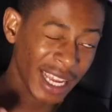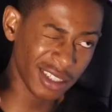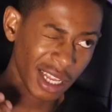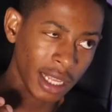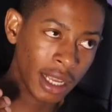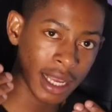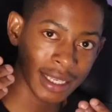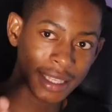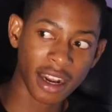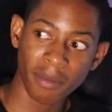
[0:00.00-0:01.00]
actually
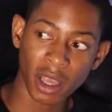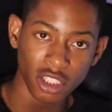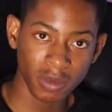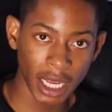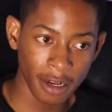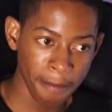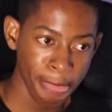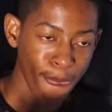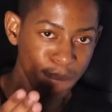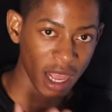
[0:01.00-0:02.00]
started my YouTube channel,
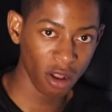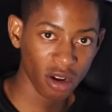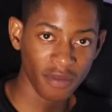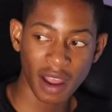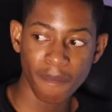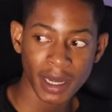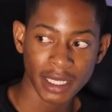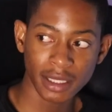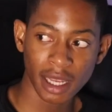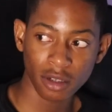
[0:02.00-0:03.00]
a lot of
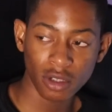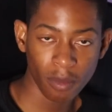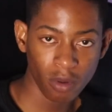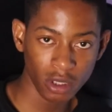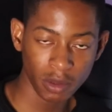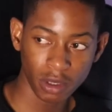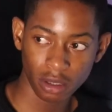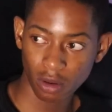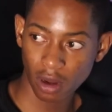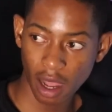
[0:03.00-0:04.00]
companies started to approach me.
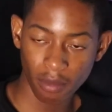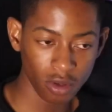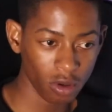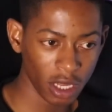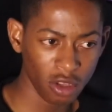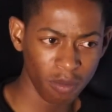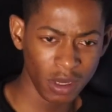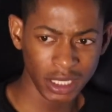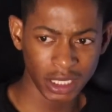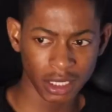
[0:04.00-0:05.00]
Can you
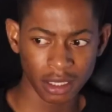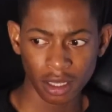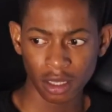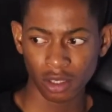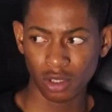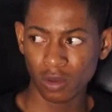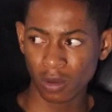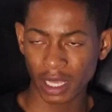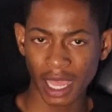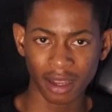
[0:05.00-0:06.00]
please just
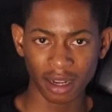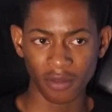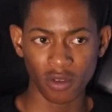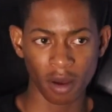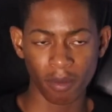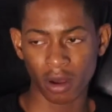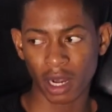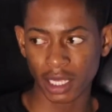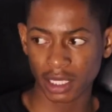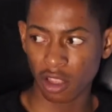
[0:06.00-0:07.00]
do a young review about
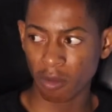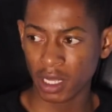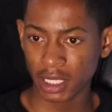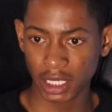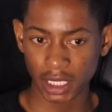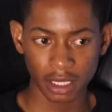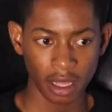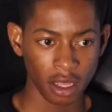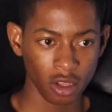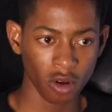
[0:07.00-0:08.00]
us? Can you please just
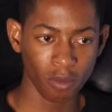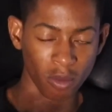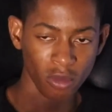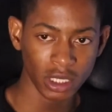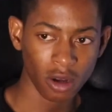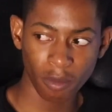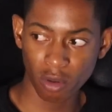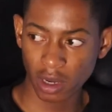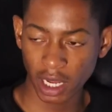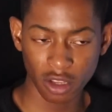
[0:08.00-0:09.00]
promote our
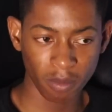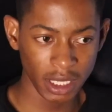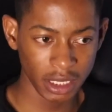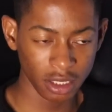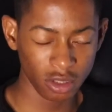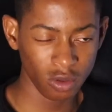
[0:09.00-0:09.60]
broker? Can you please just